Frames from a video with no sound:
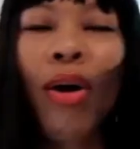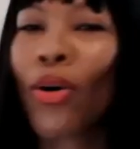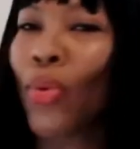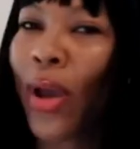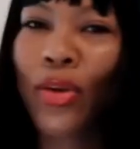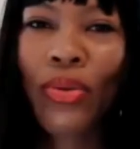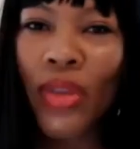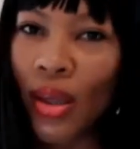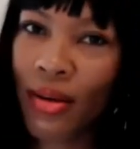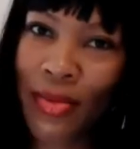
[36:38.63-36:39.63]
go the way you
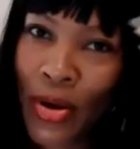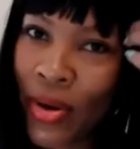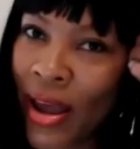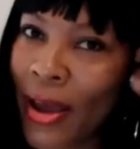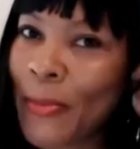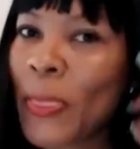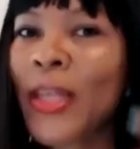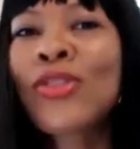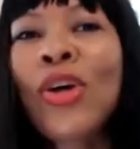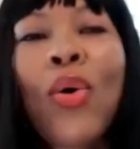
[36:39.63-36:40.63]
think, okay?
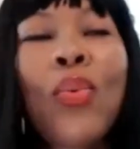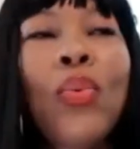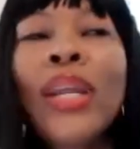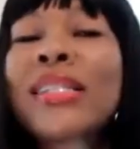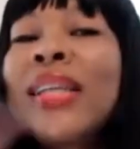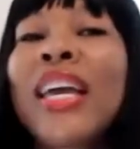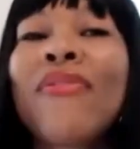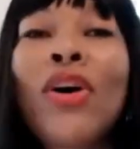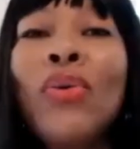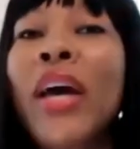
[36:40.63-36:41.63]
Yes. So let's not even
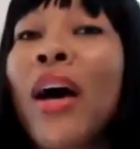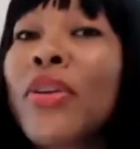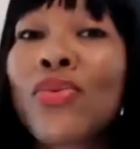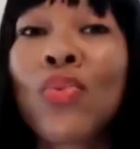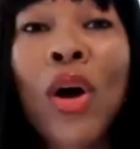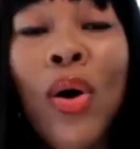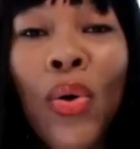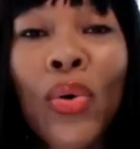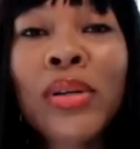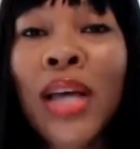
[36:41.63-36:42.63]
go down this
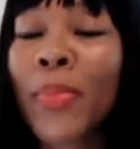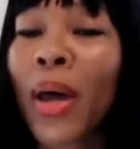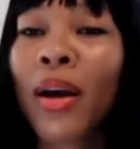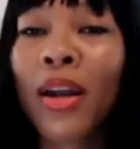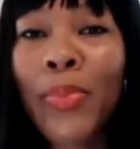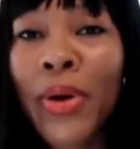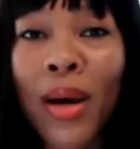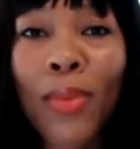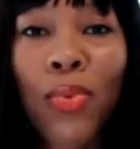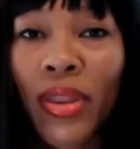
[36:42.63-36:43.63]
road because I'm not gonna put
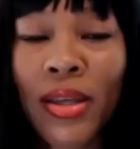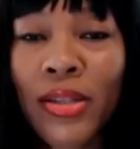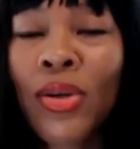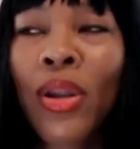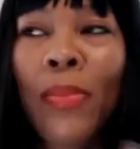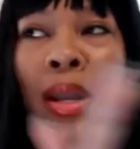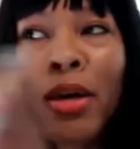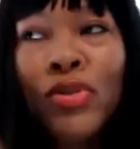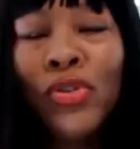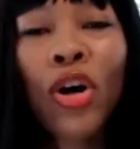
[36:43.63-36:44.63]
up with it. So let me
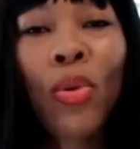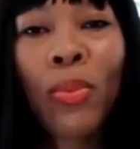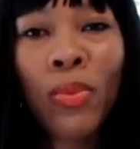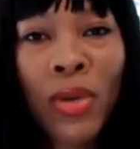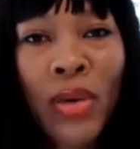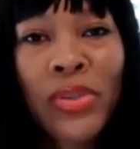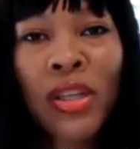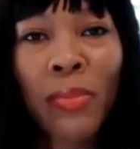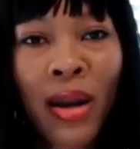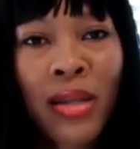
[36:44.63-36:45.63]
let you go get with
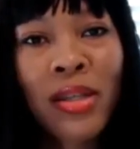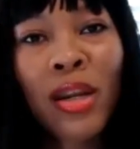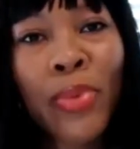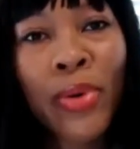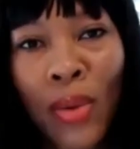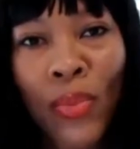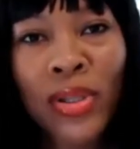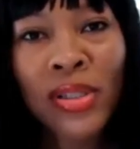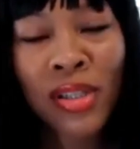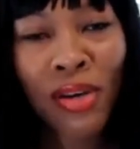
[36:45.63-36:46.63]
somebody that's gonna put up with
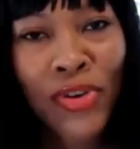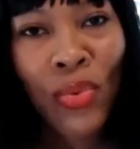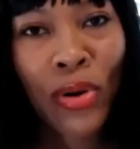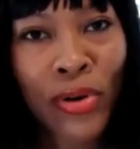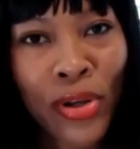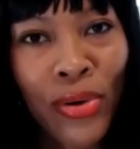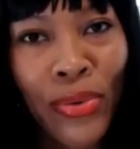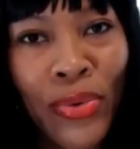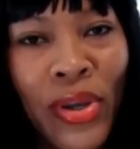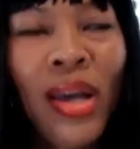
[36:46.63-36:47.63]
the stuff you wanna
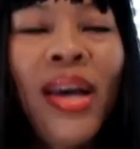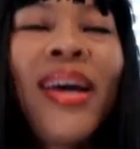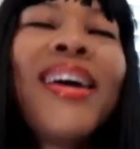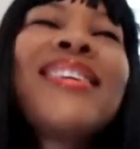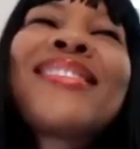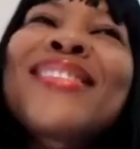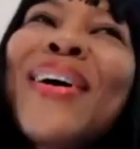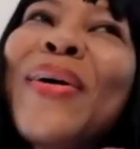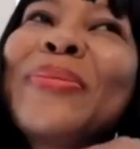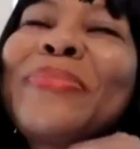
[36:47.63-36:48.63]
do. And
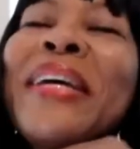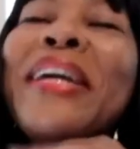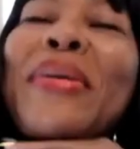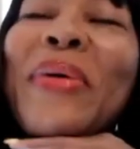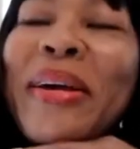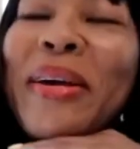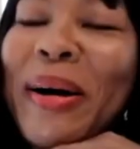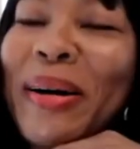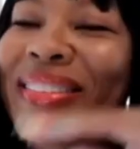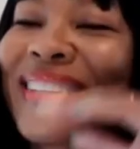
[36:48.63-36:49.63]
so anyway, y'all,
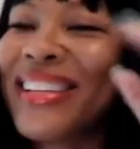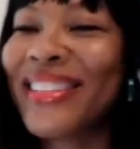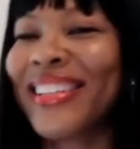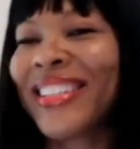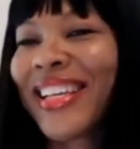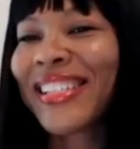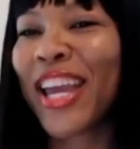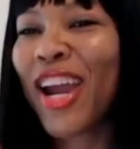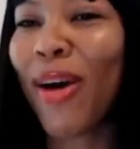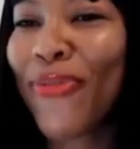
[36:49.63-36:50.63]
I love did, that. did that
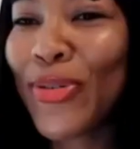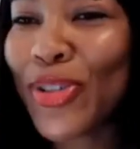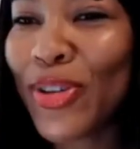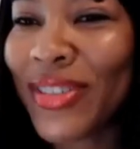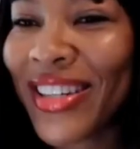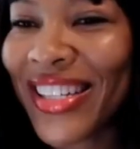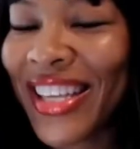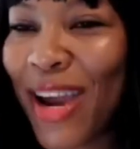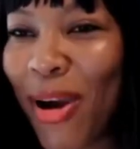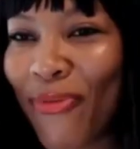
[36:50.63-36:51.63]
scare my future? Did that
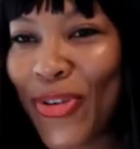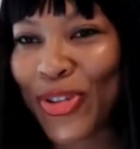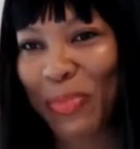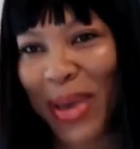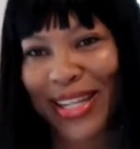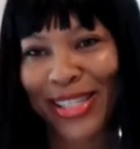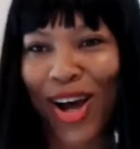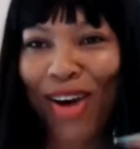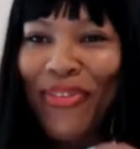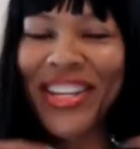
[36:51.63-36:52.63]
scare my future mates
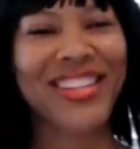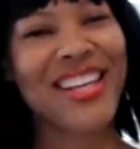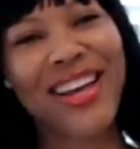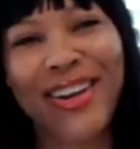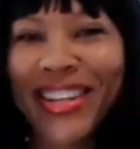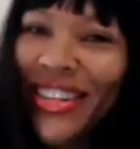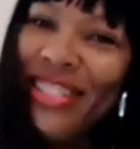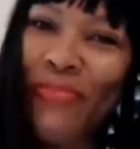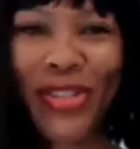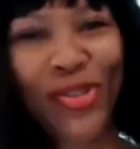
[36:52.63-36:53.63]
off? Or did that or did that
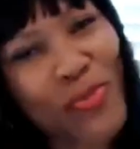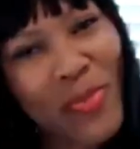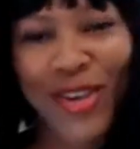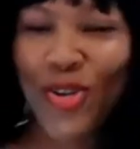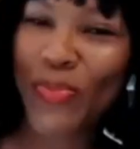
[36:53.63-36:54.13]
make you make you